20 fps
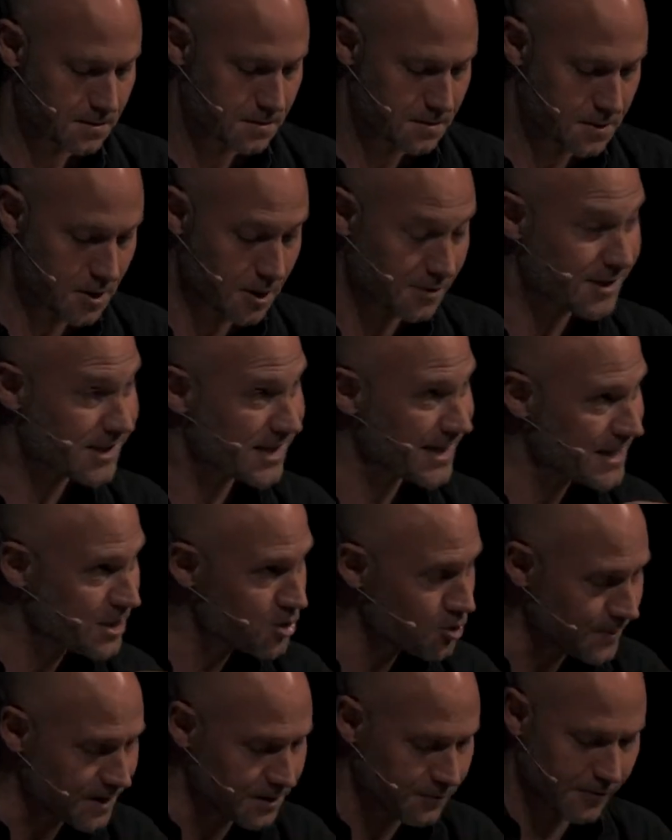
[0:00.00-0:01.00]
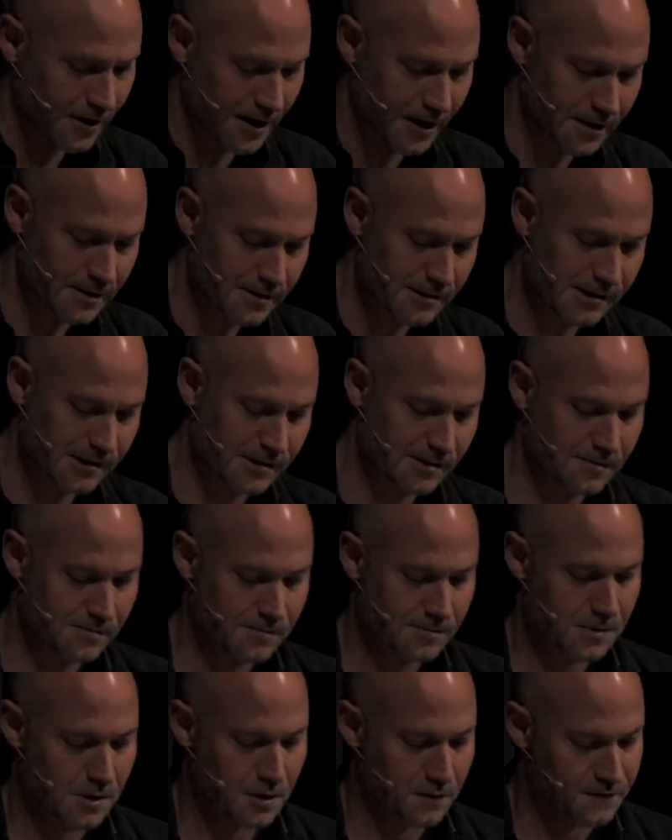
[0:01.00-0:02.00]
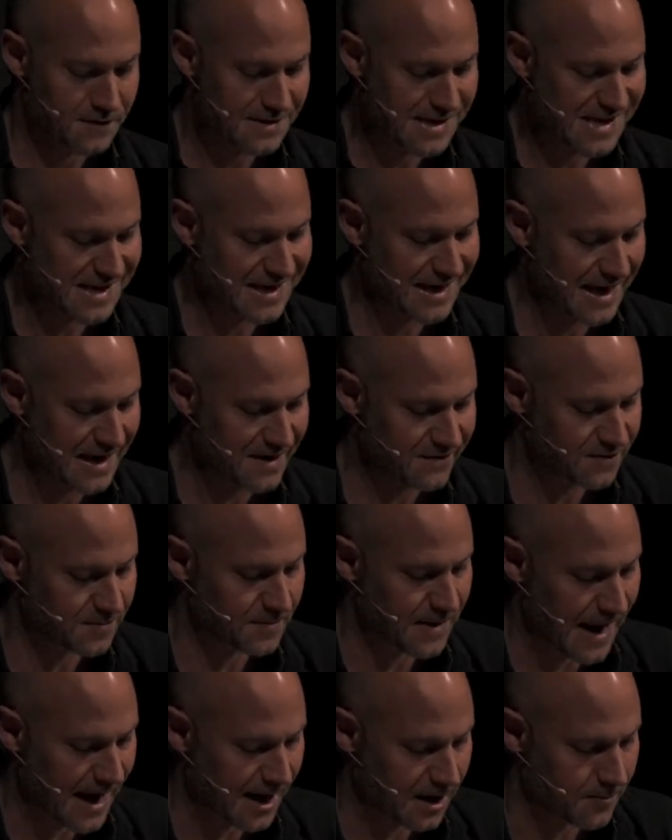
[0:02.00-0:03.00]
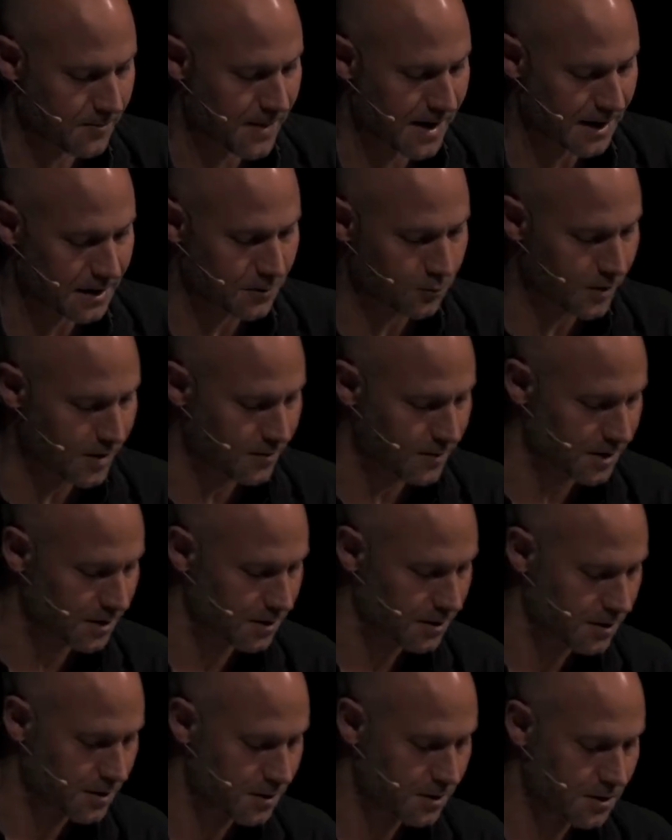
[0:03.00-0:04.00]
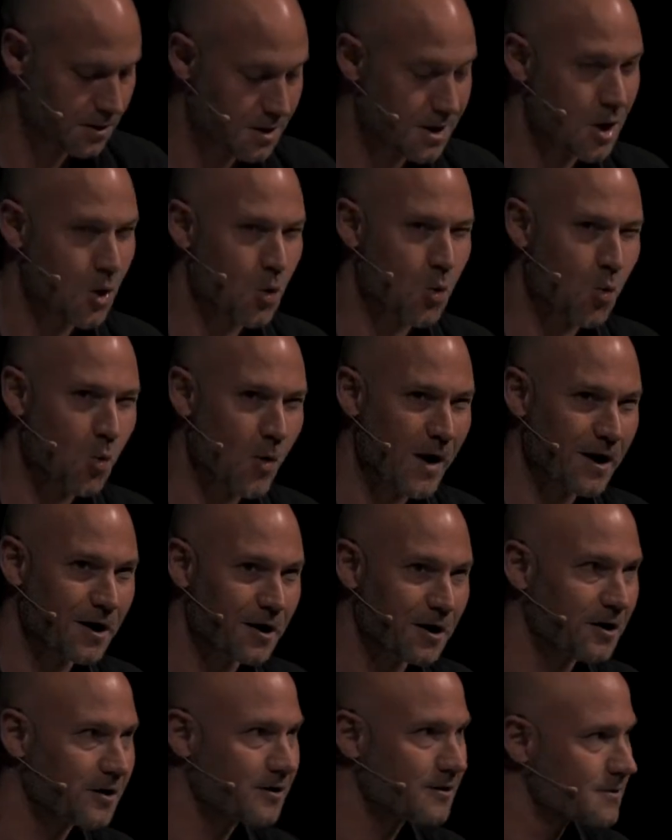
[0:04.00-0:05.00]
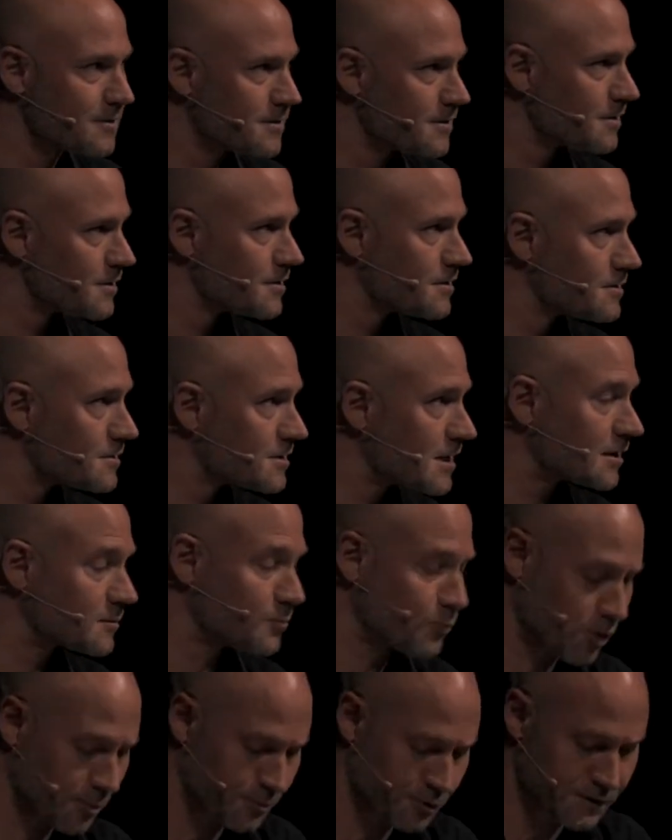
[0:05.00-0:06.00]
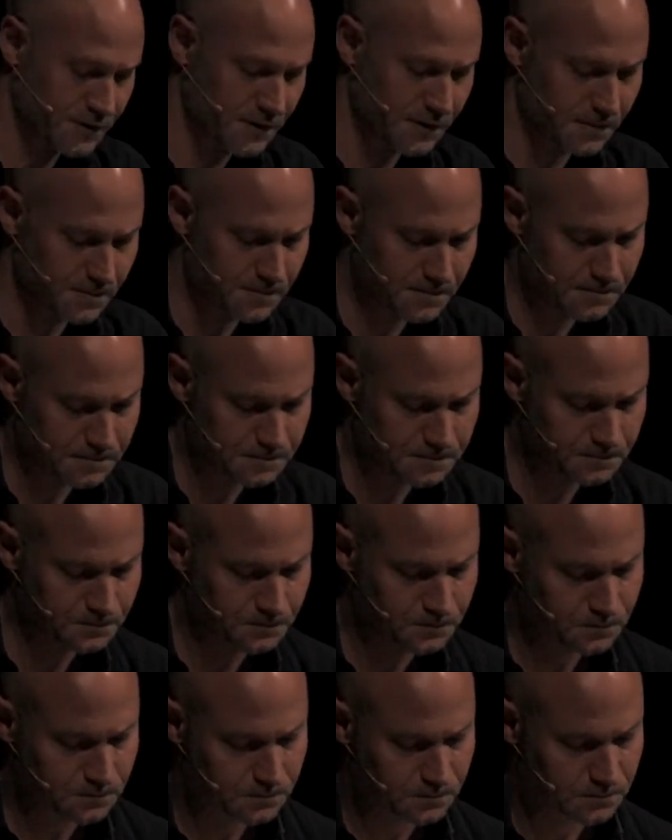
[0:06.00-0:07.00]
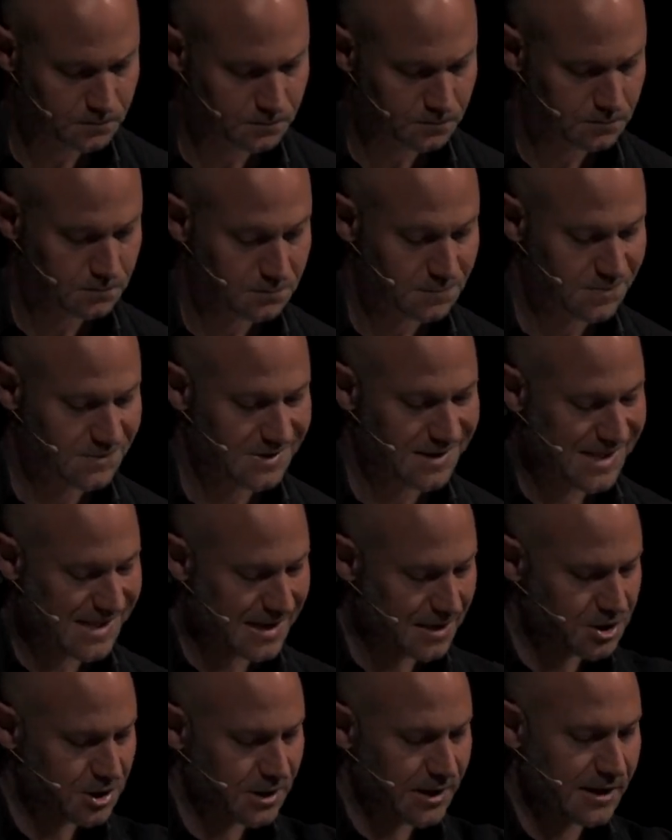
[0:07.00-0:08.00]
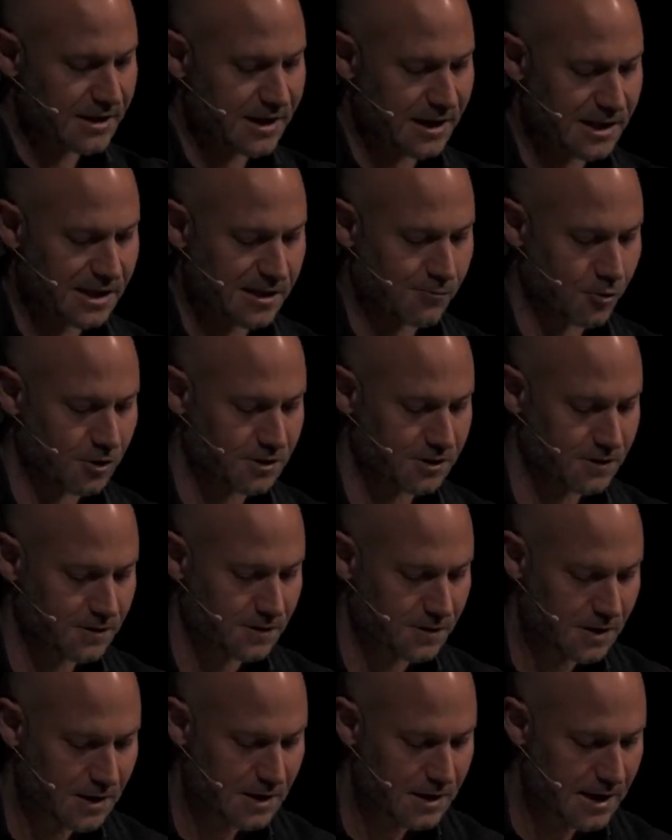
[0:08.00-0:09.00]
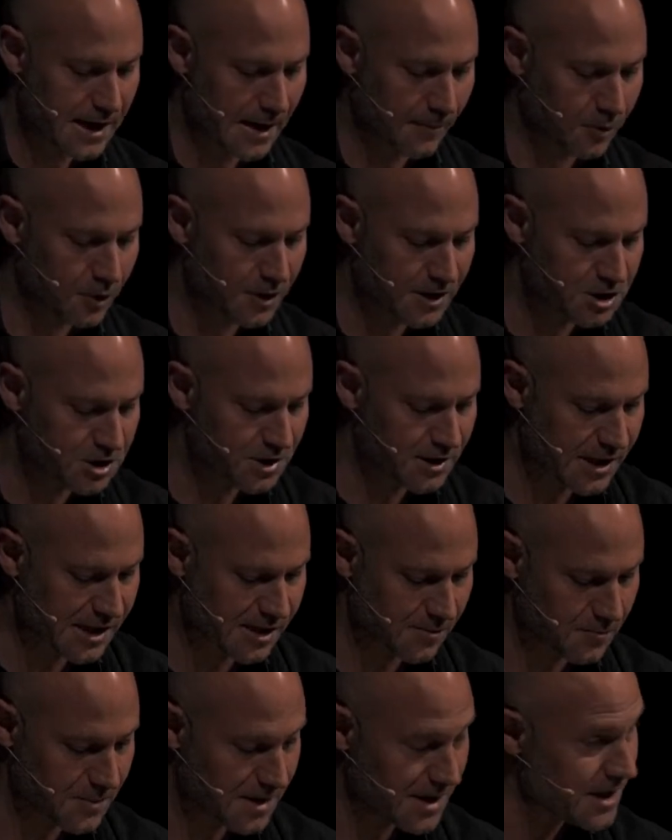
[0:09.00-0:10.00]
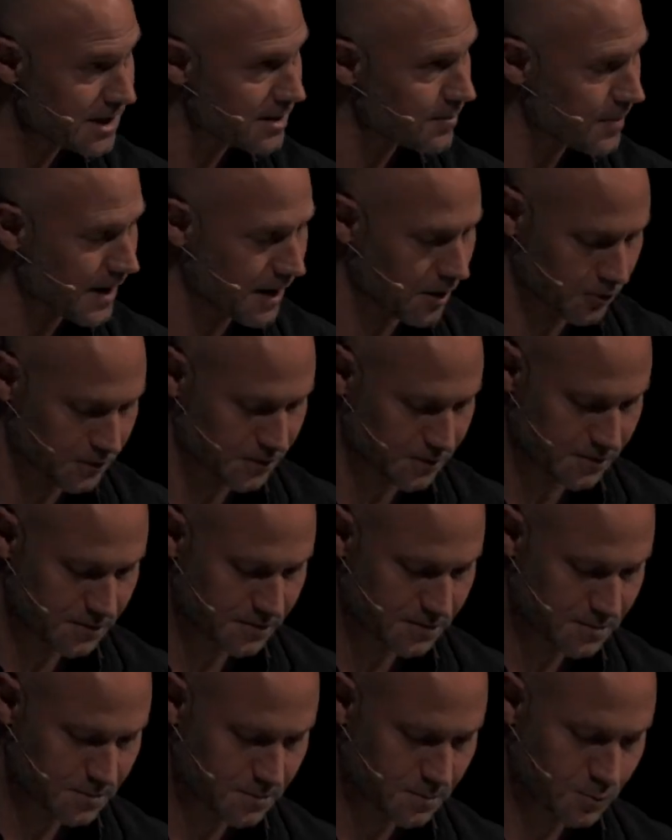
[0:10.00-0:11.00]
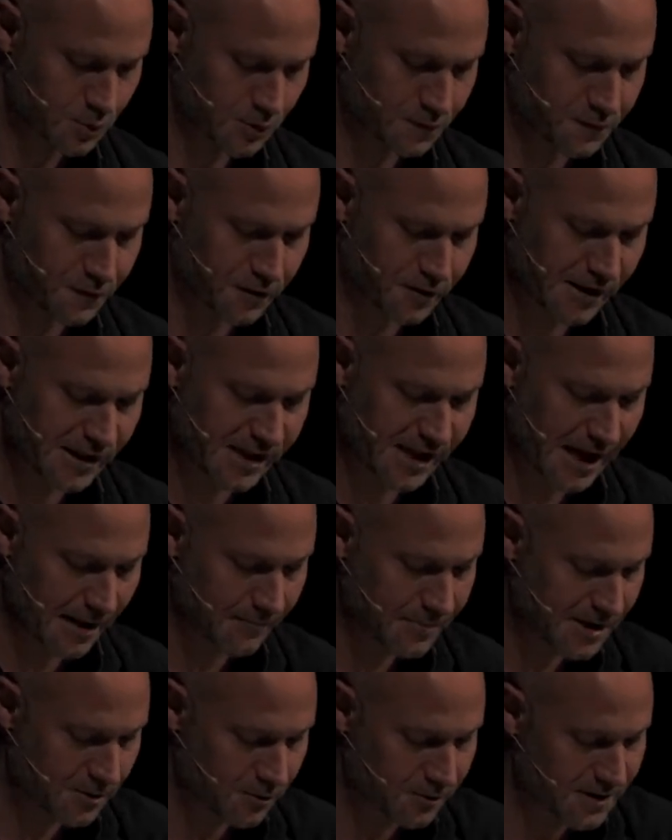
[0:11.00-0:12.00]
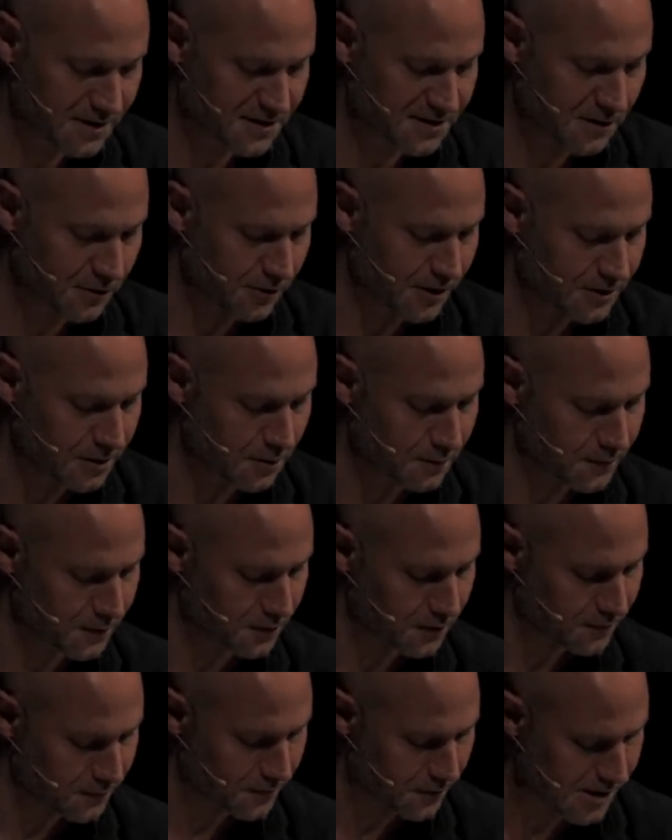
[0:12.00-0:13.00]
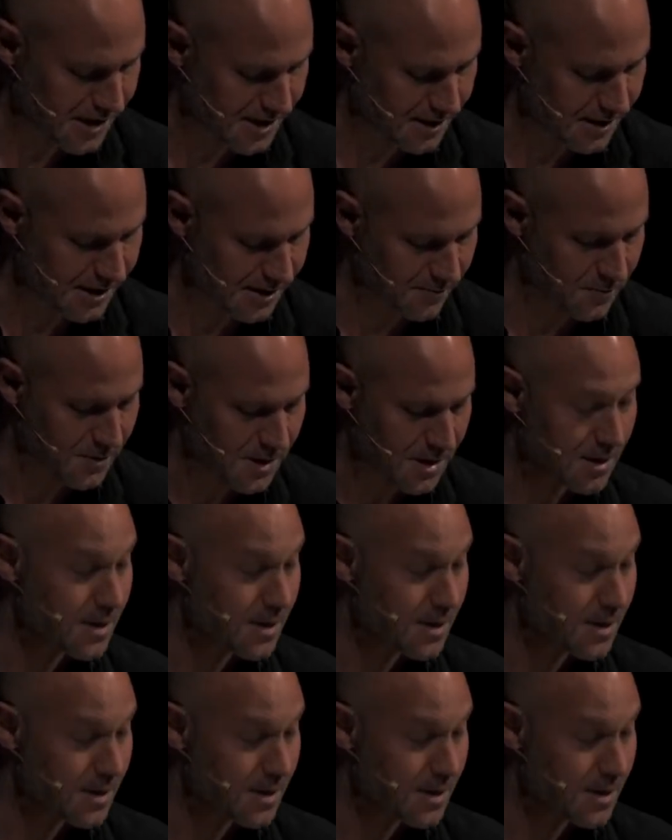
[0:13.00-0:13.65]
not the human rights of enslaved black men and women who were that property. Essentially, that's what abolitionism is about, preferring the absolute authority of universalism,